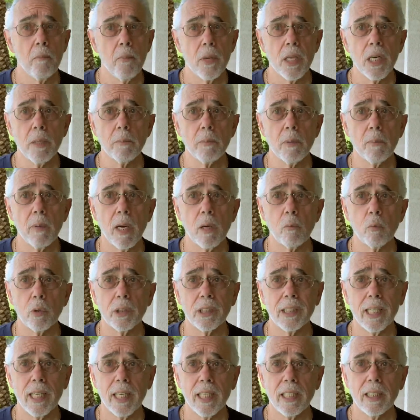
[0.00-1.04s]
minimum I would
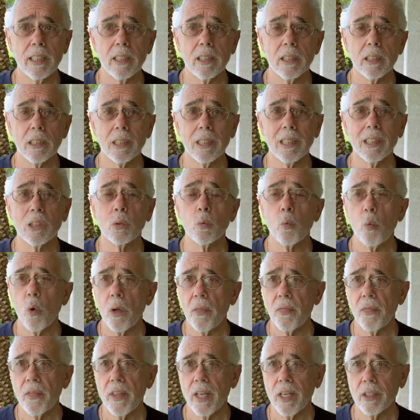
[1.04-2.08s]
take is
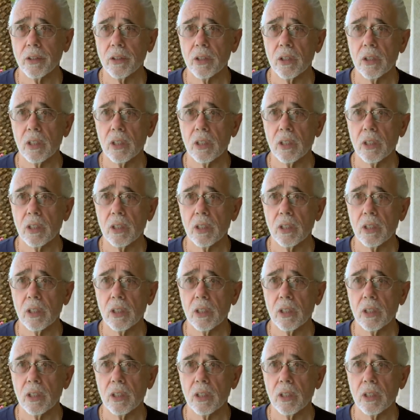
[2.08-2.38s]
one thousand